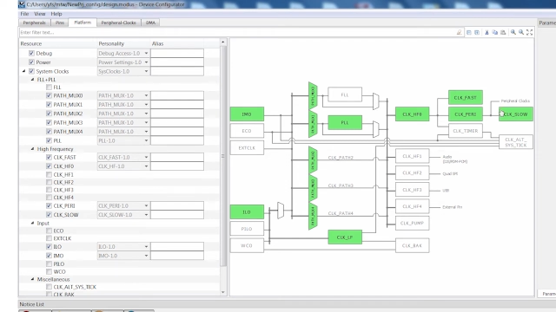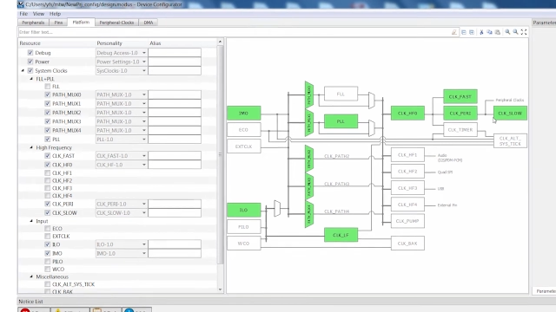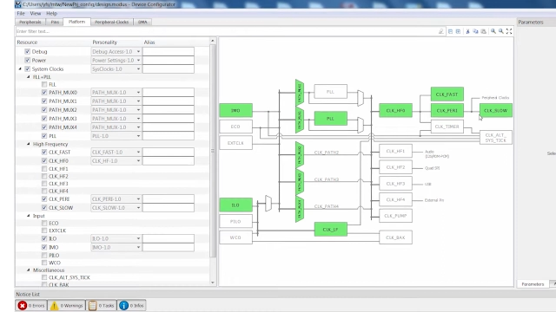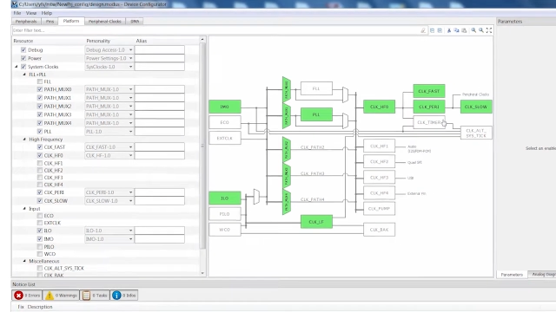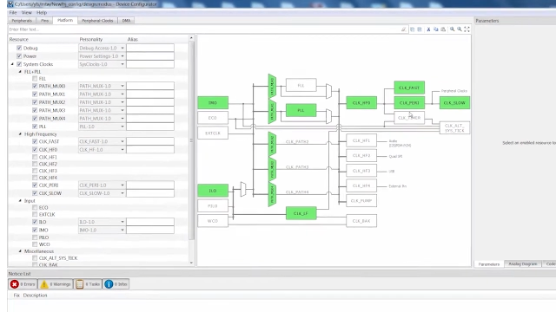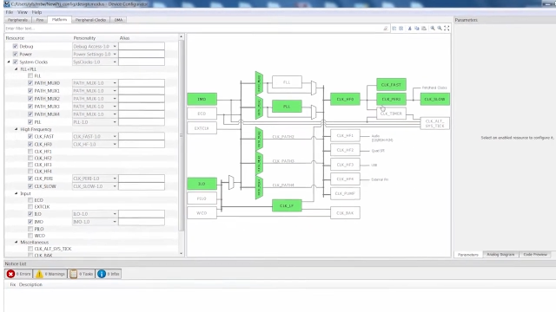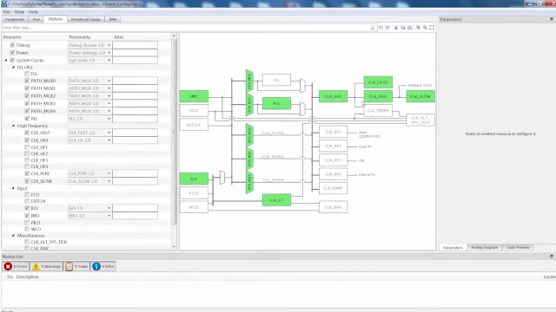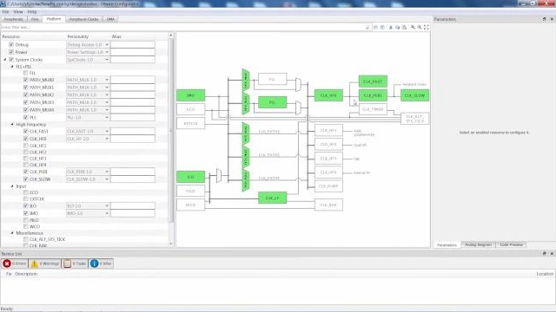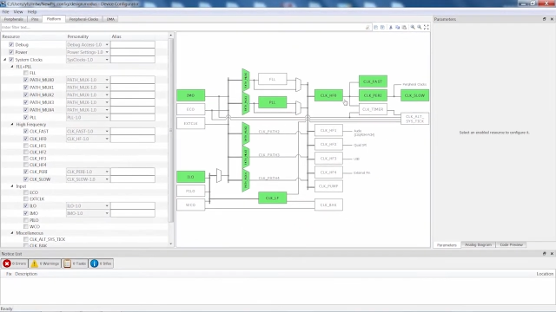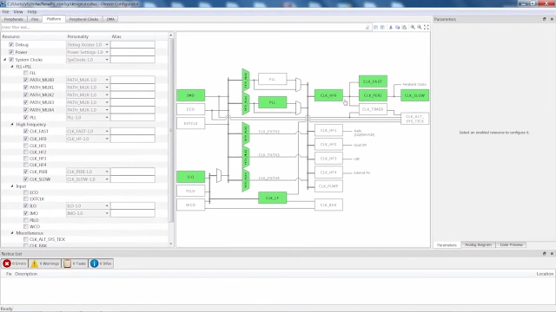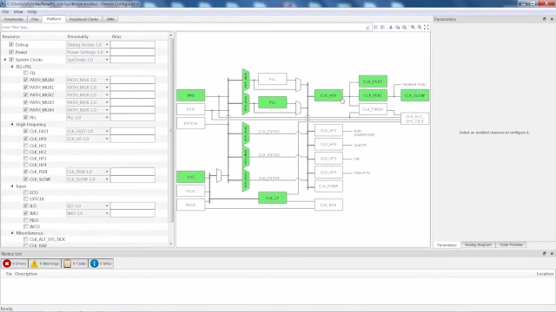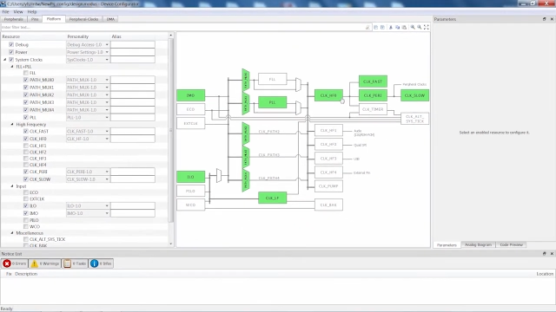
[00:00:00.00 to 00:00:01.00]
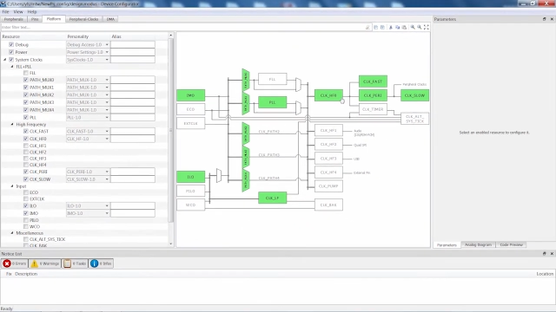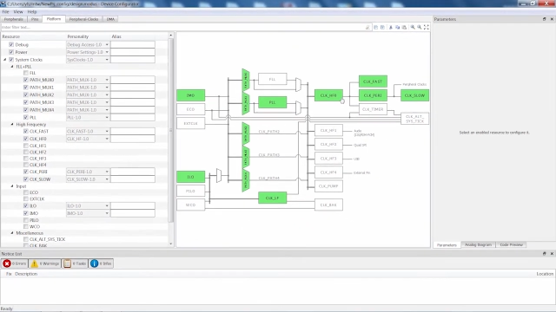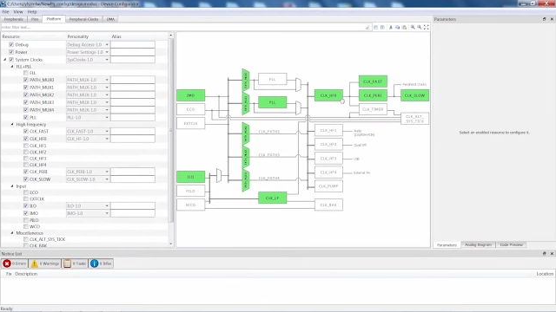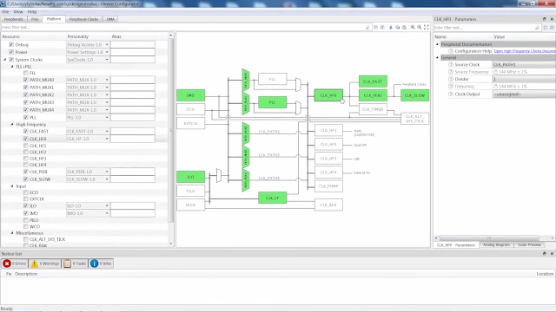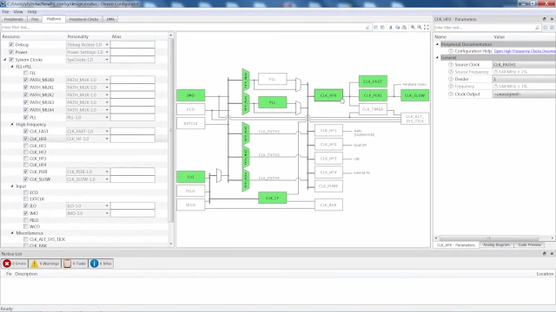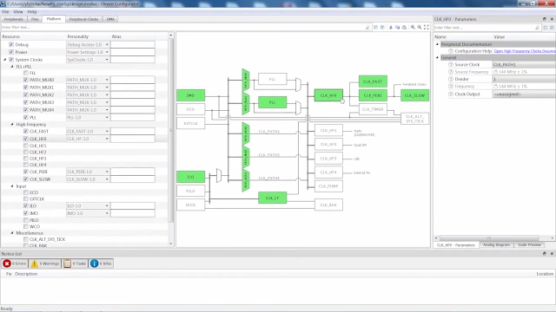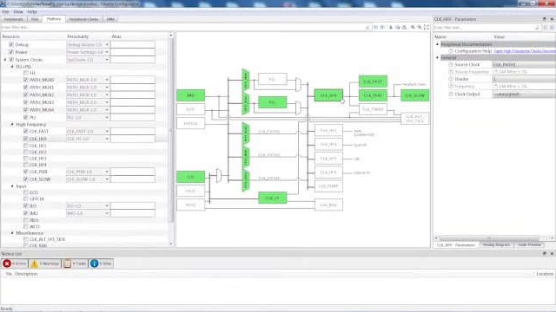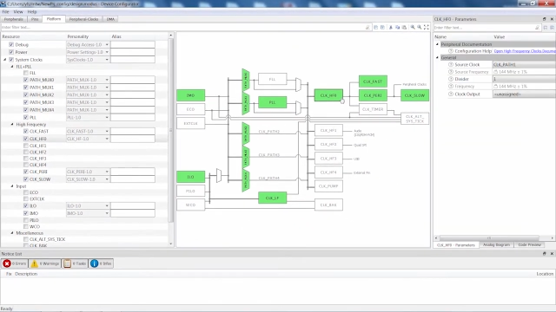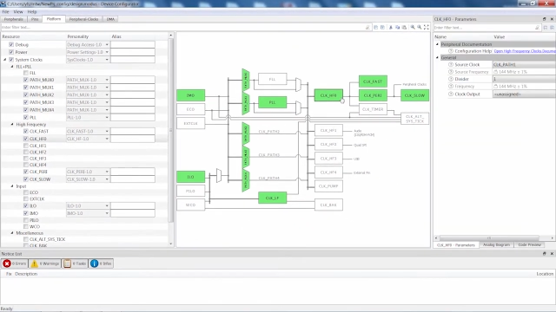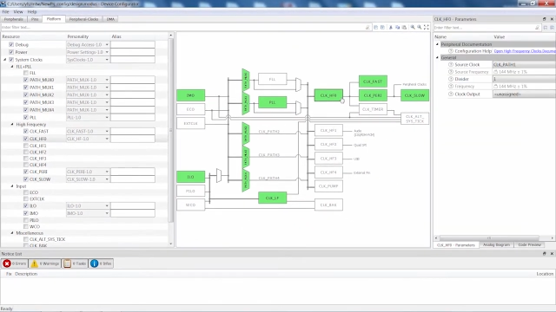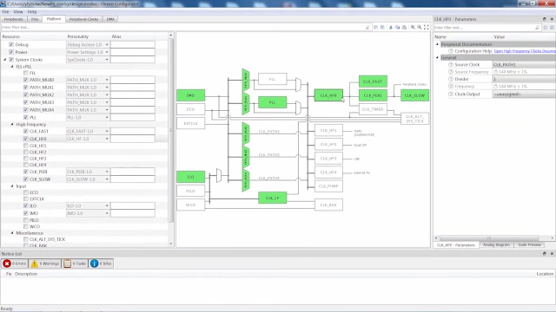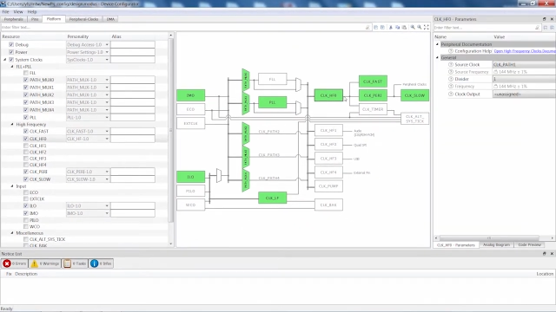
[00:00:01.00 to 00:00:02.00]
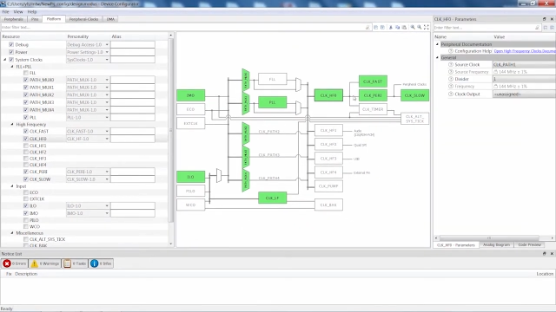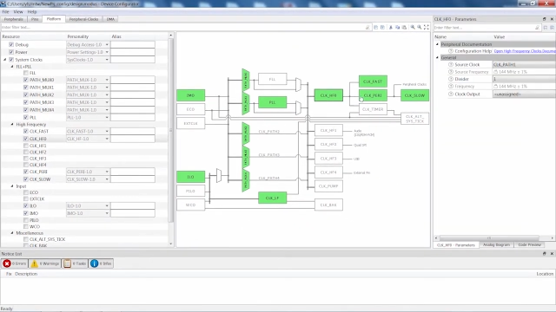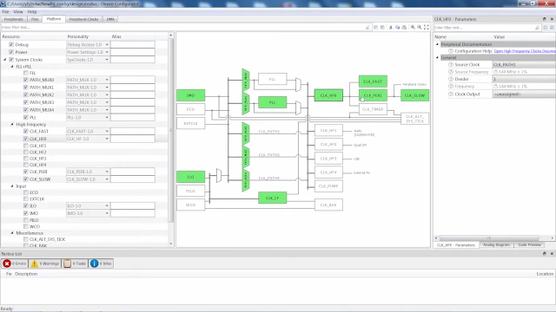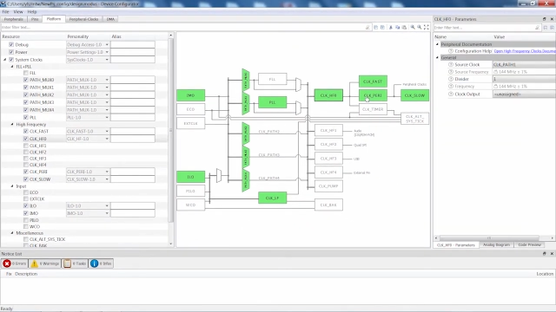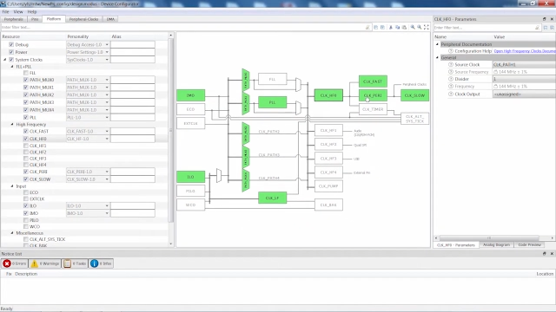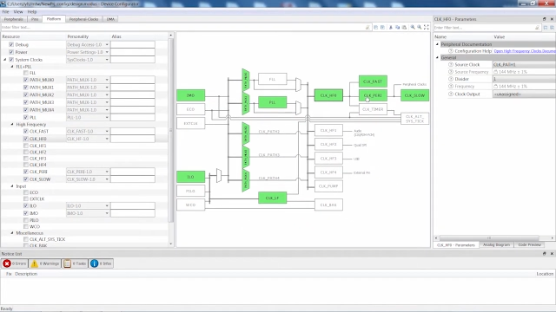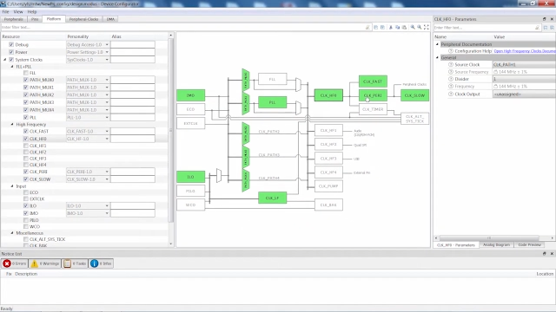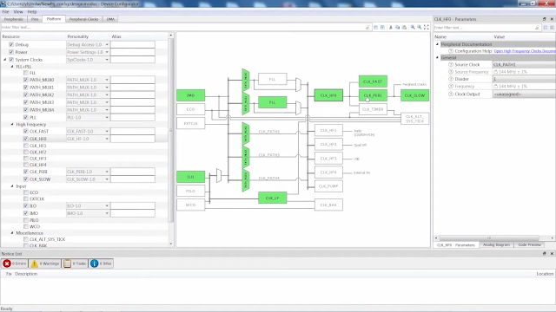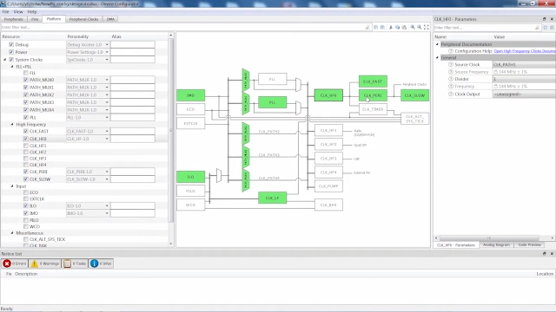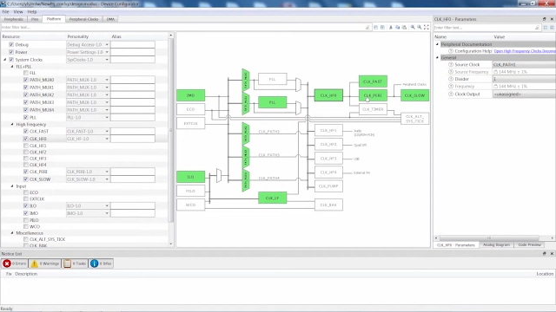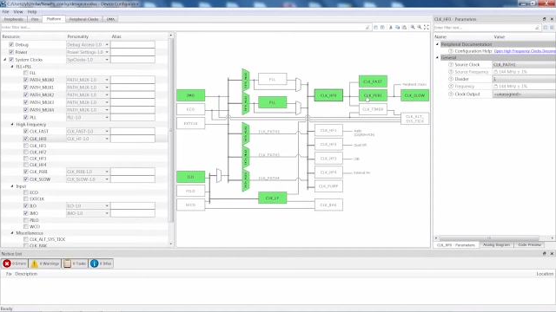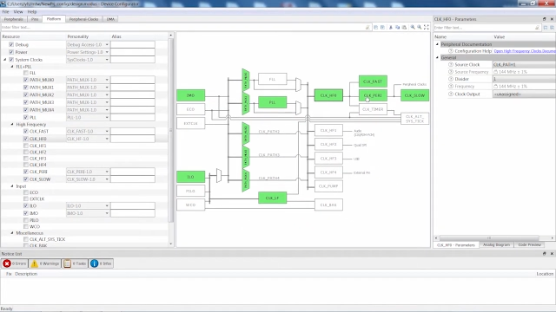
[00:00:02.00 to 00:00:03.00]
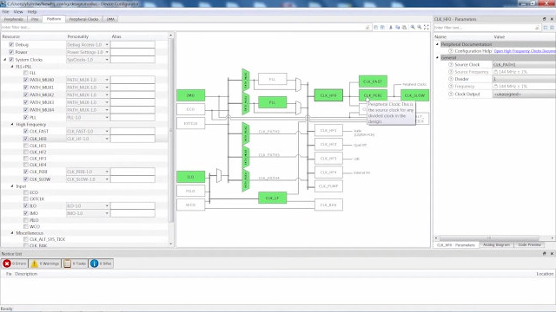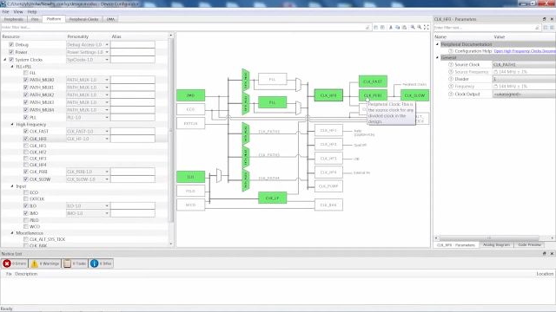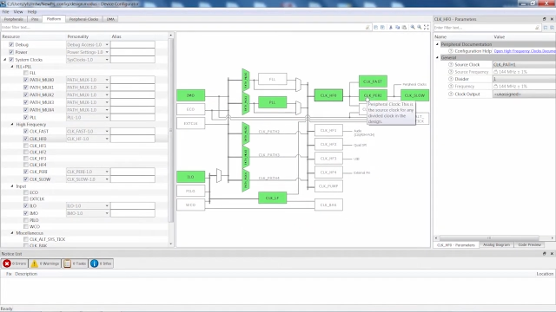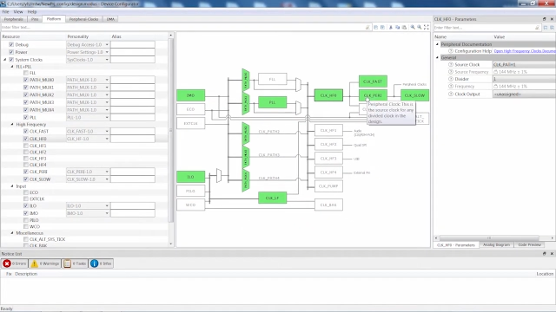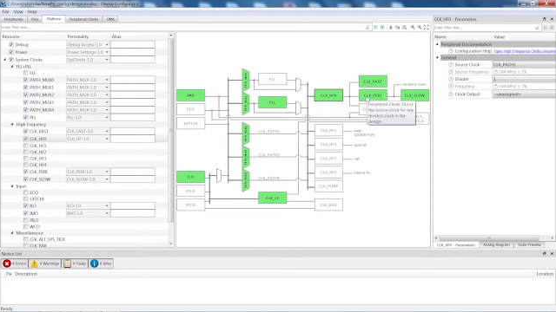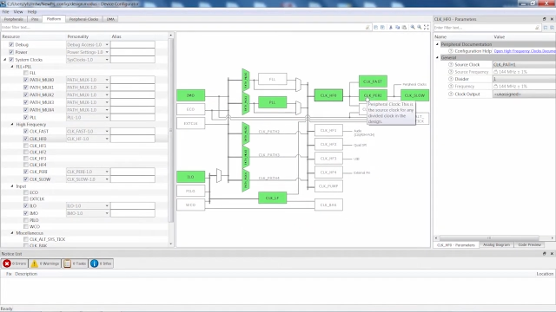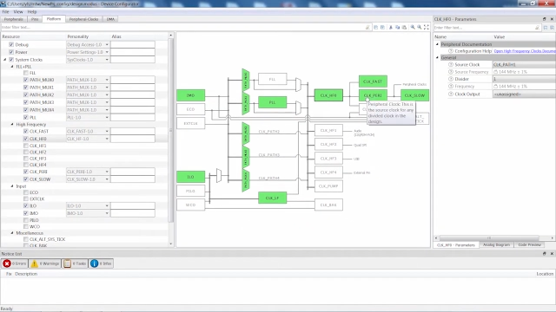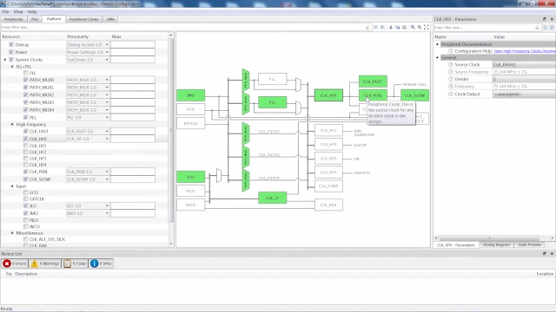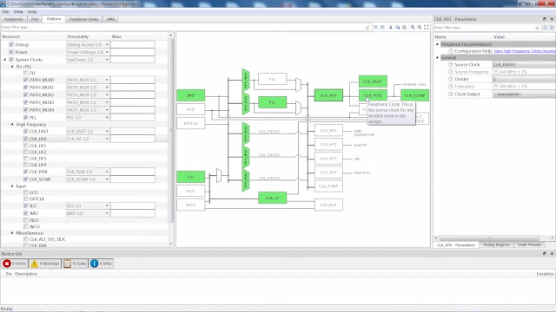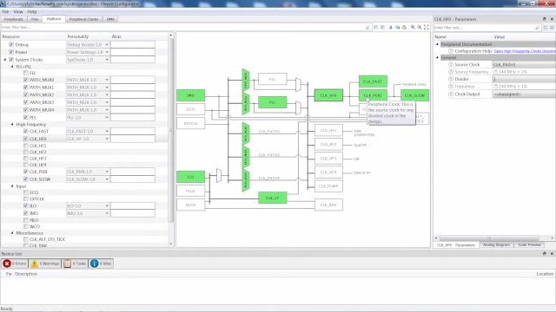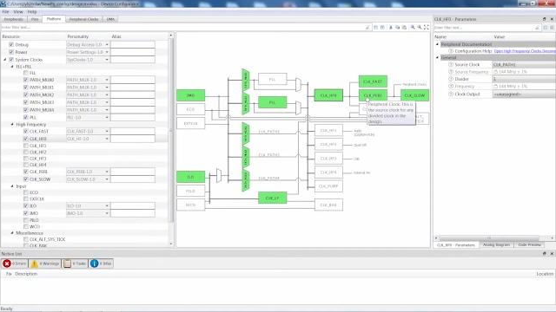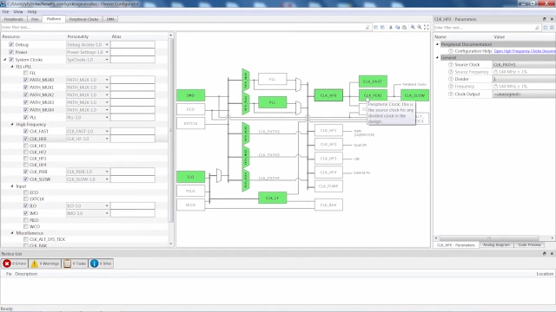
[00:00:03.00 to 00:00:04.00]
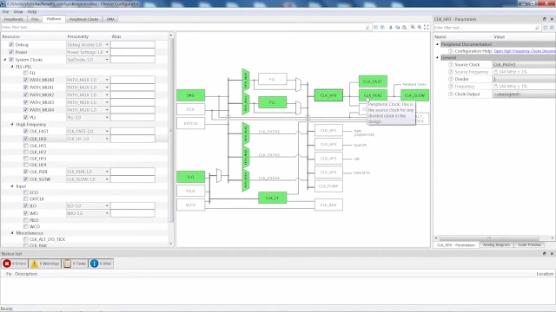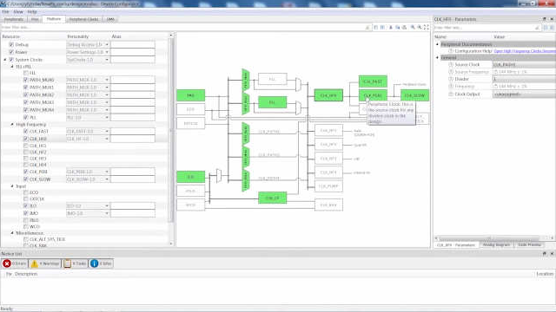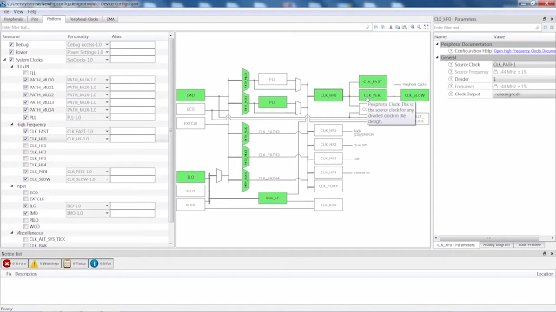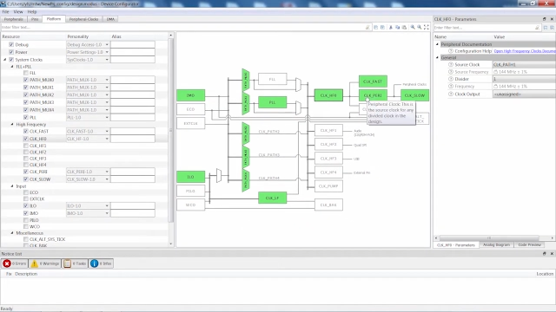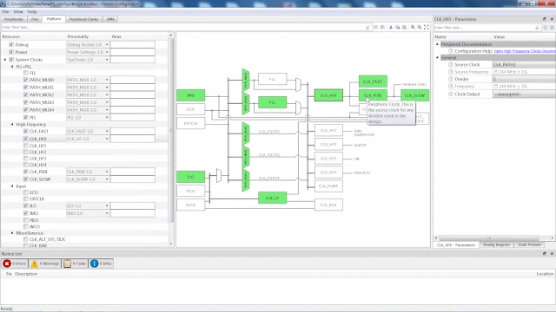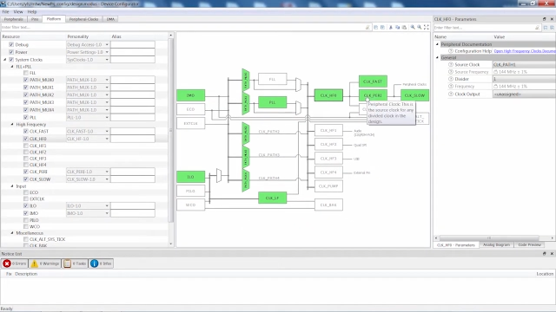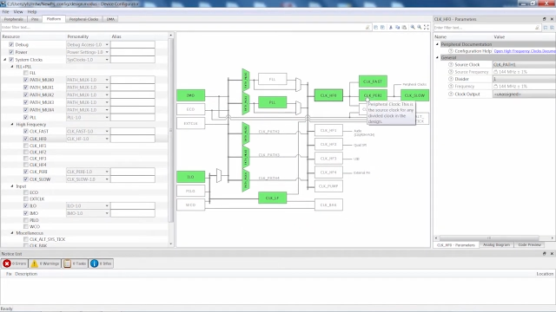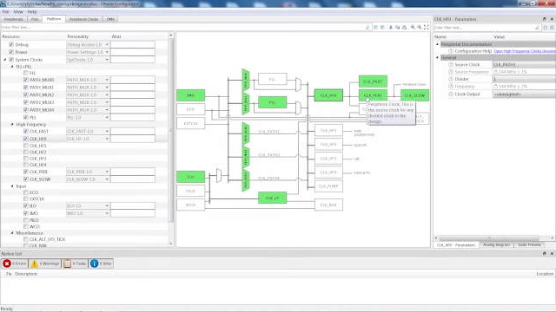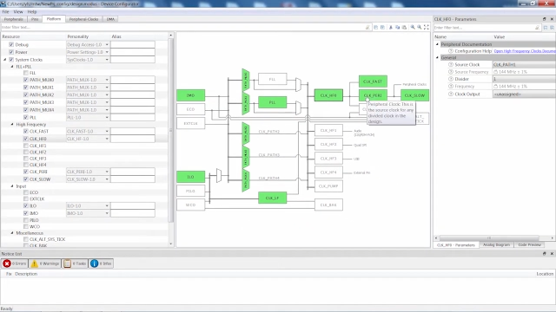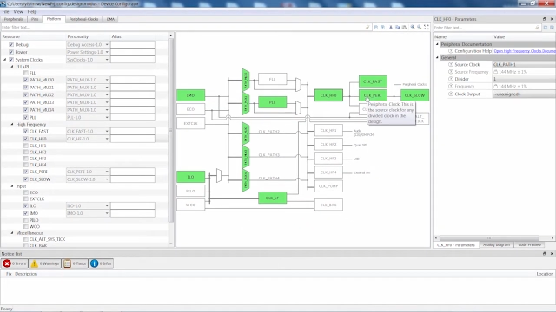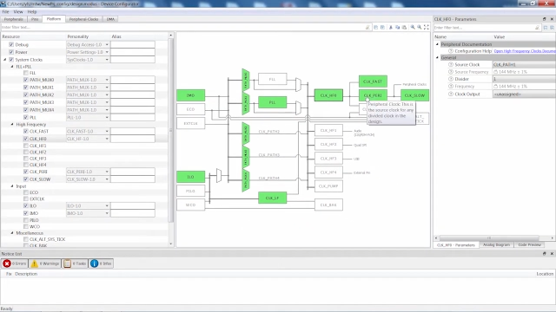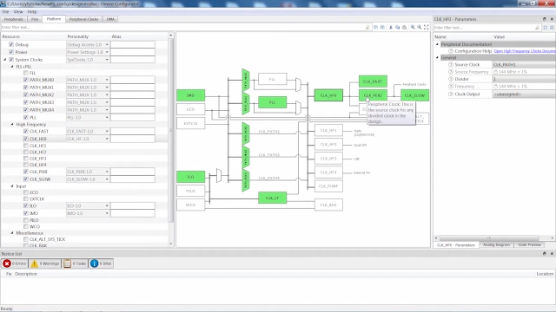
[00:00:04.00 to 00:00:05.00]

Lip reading: Nobody's mouth can be seen.